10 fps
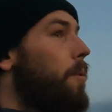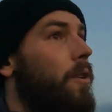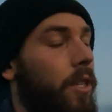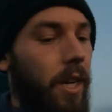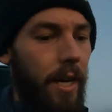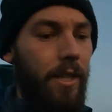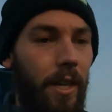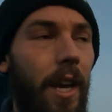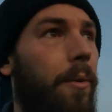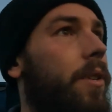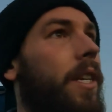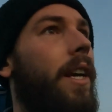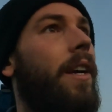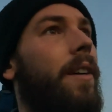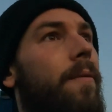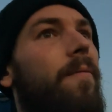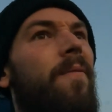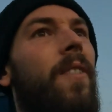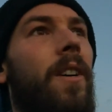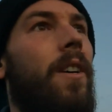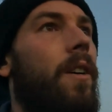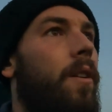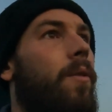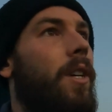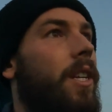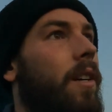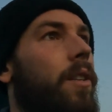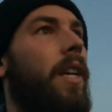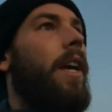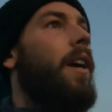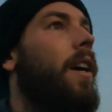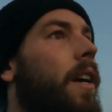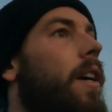blue sky. So yeah, we'll see. We shall see.